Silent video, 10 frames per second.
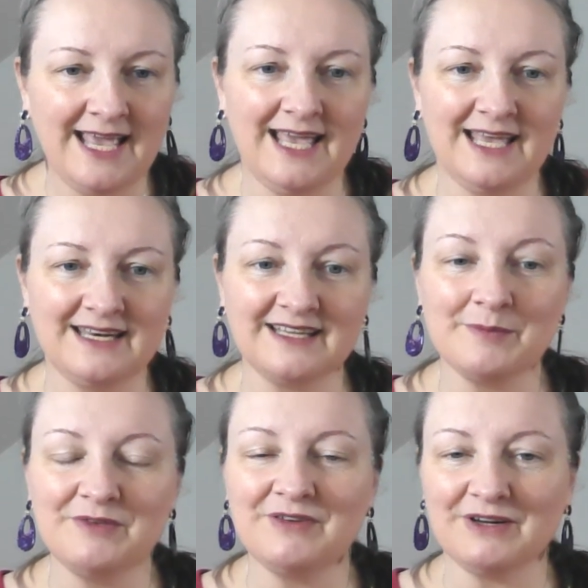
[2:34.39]
And it can
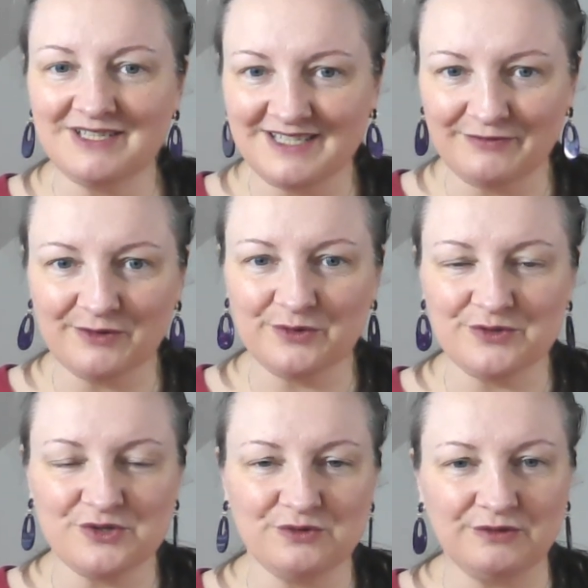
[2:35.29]
be very difficult
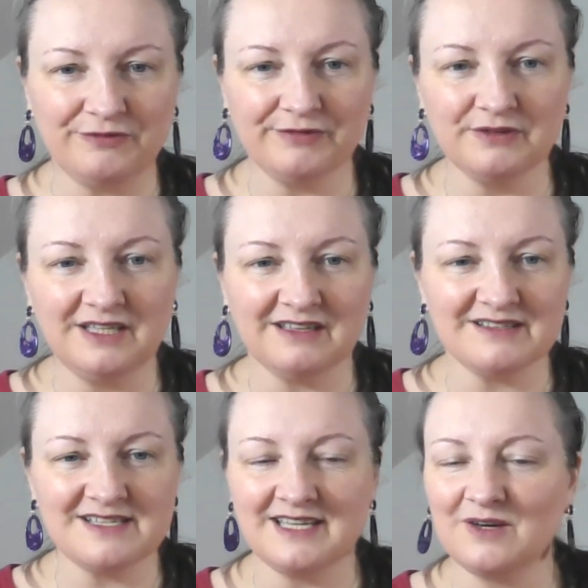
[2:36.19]
to fully
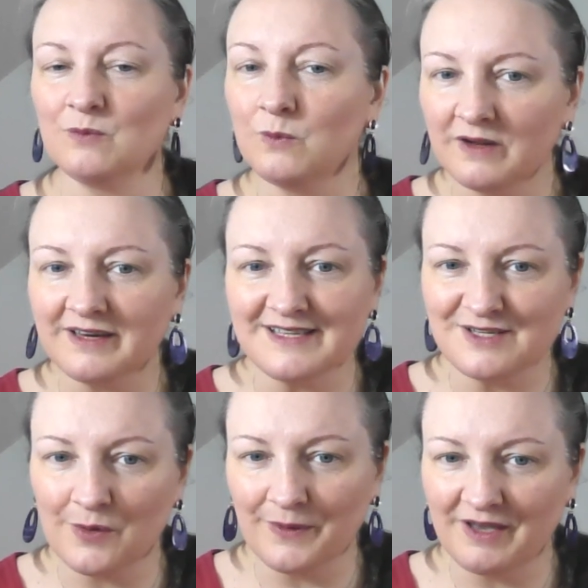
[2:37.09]
understand what is
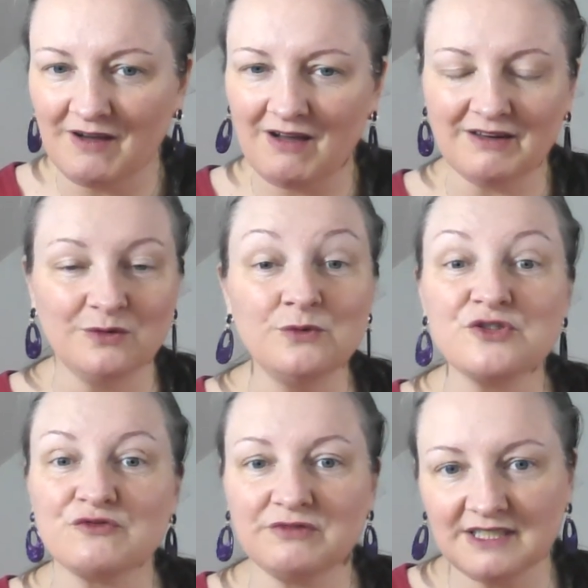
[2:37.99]
going on,
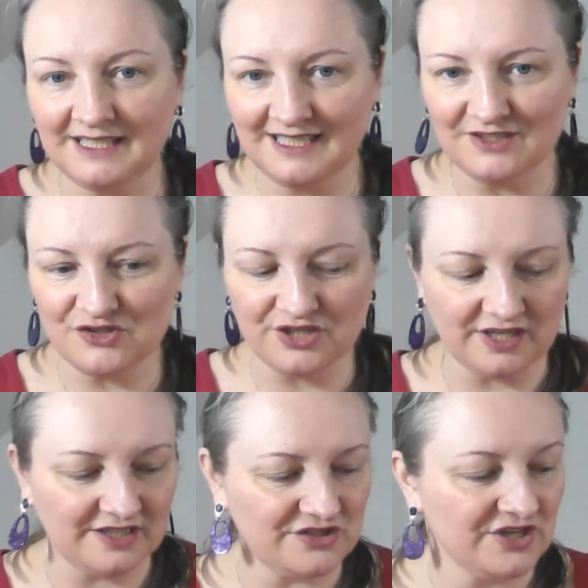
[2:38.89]
who's really in
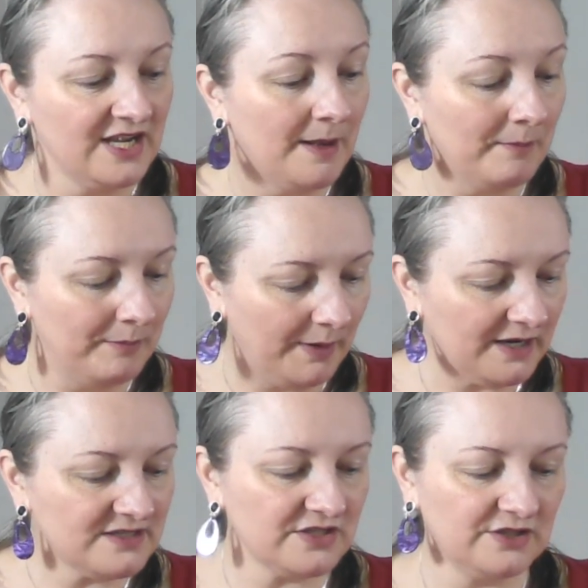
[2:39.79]
charge,
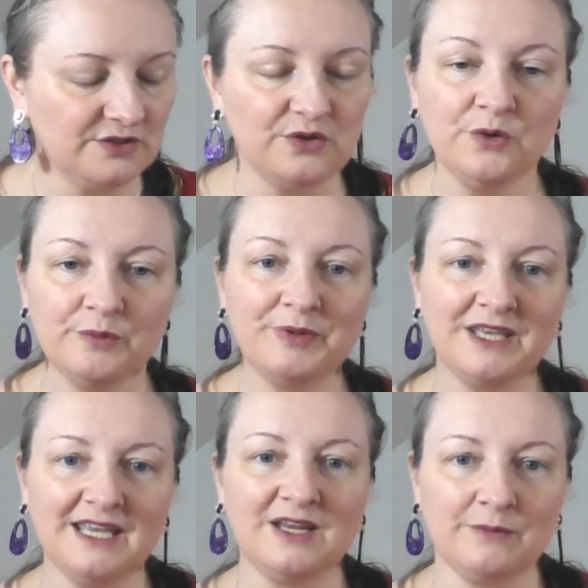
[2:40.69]
but a new
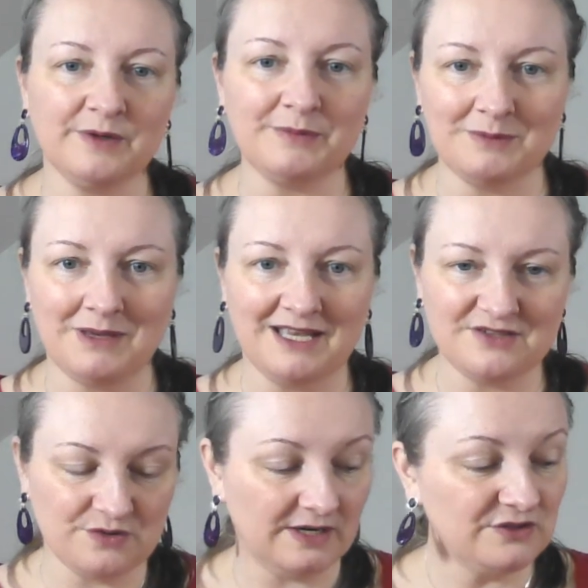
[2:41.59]
beginning will be made.
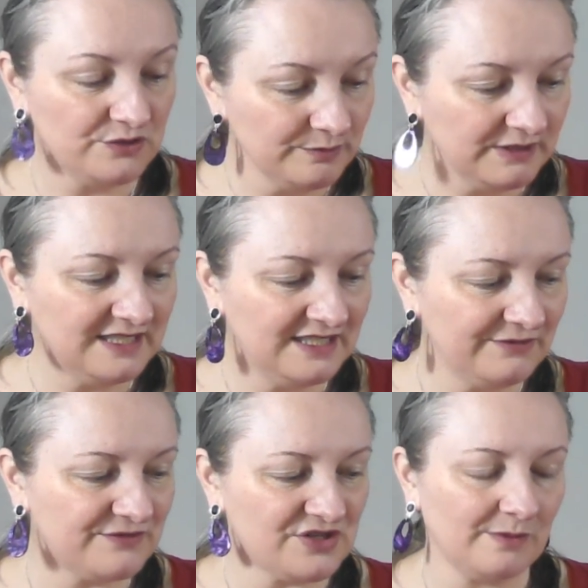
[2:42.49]
So I do
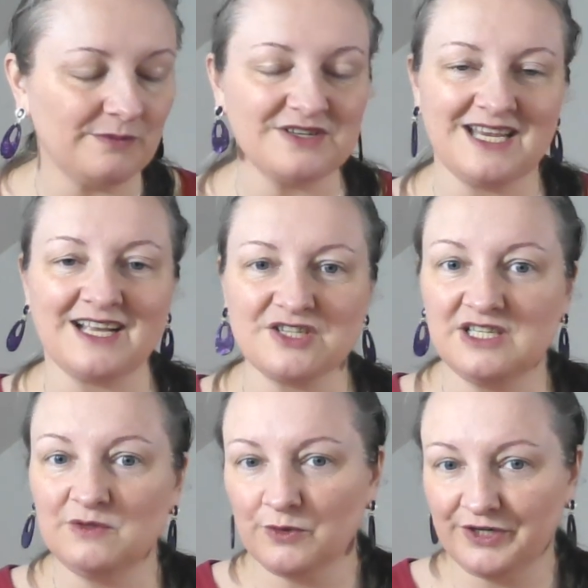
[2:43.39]
believe someone is
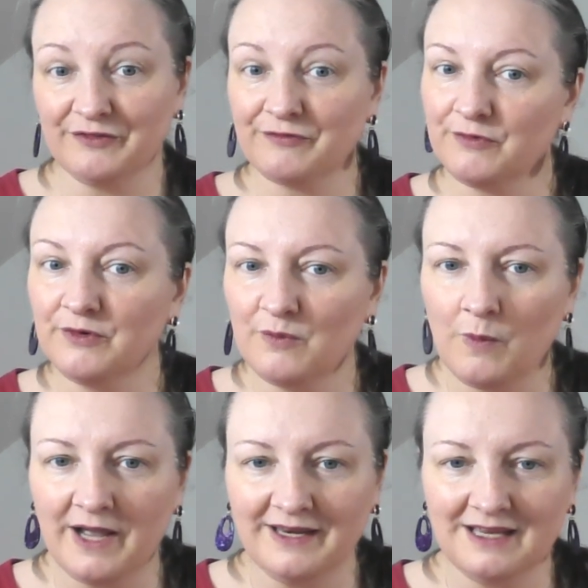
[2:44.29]
actually working for the
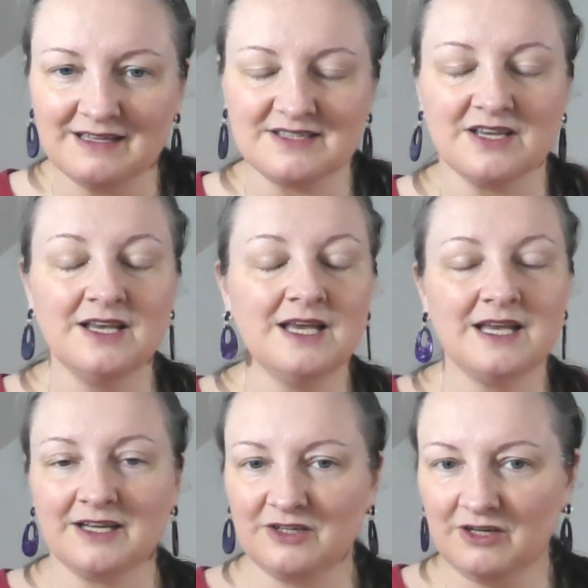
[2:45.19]
white hats,
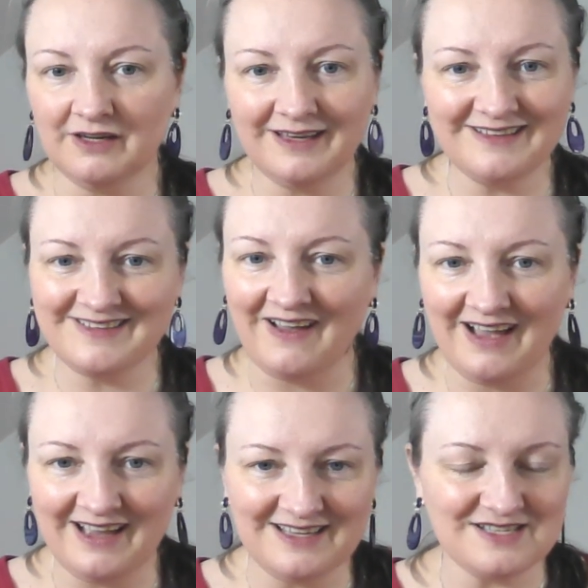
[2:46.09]
cutting
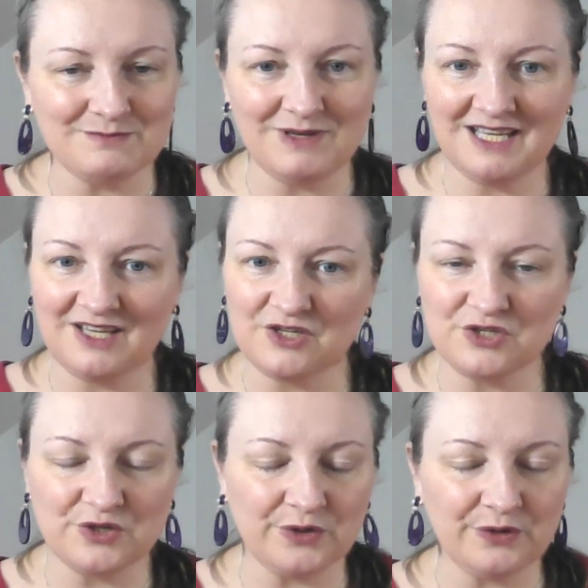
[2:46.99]
ties, making
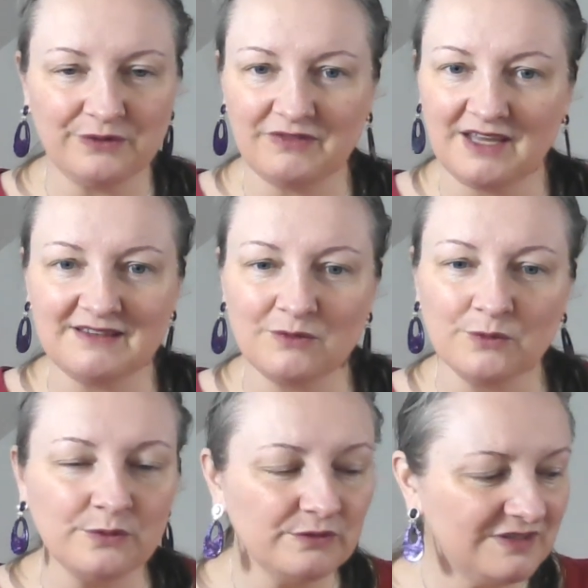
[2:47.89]
sure that
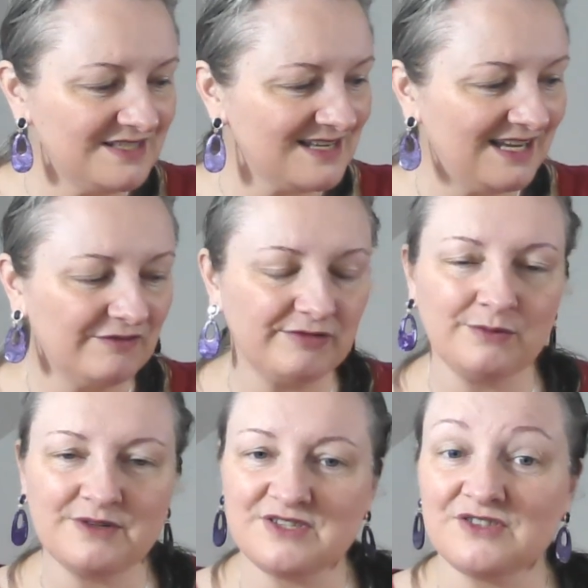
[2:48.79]
all these
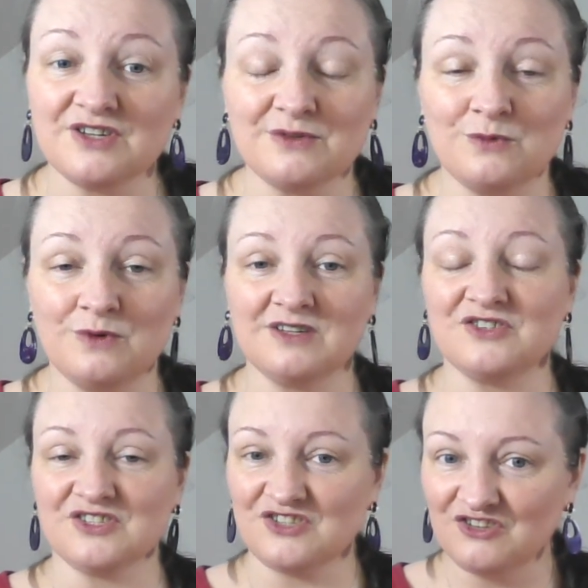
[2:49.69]
influences who are
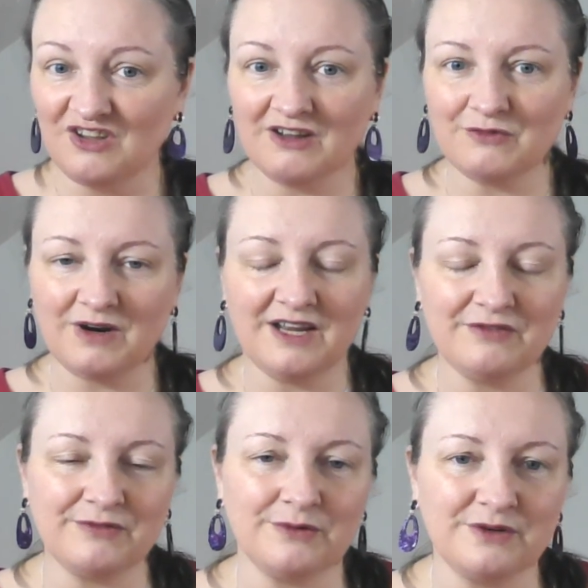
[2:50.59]
just not right
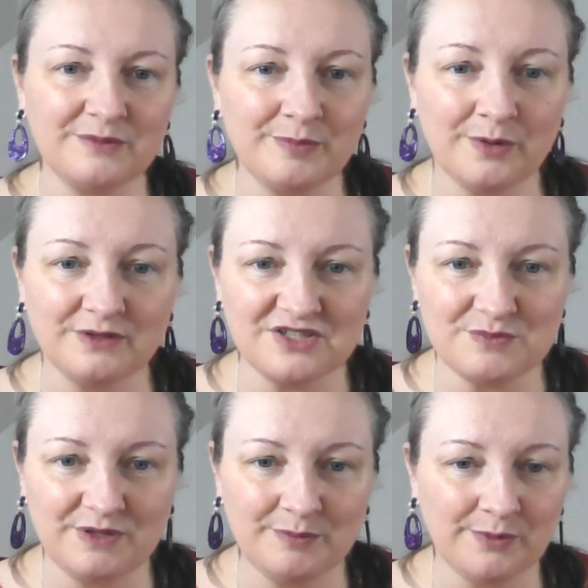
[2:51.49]
for the Polish
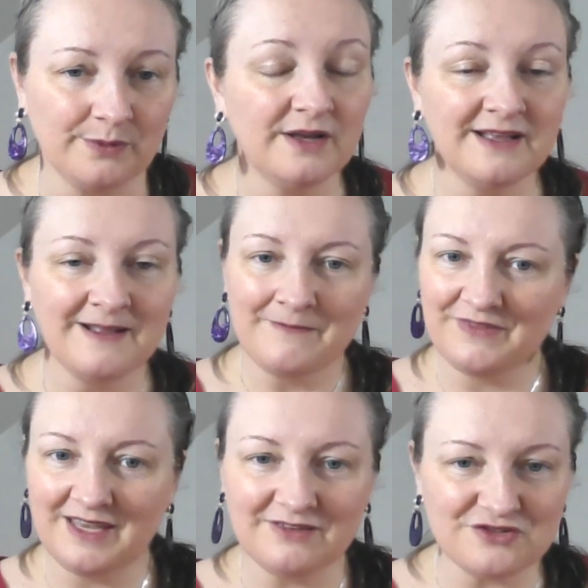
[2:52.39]
people,
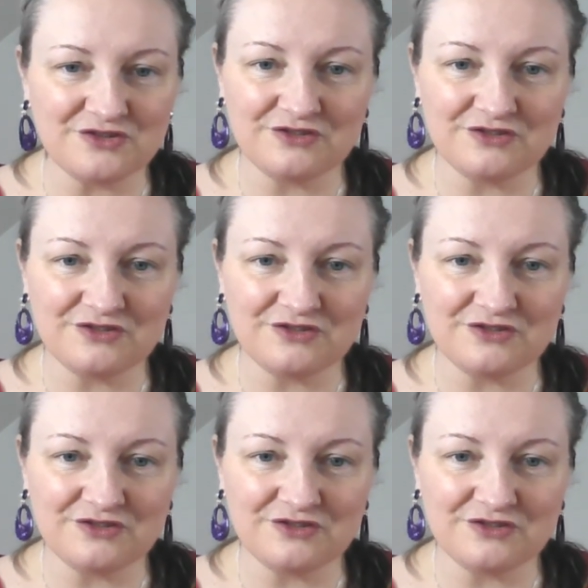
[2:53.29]
they're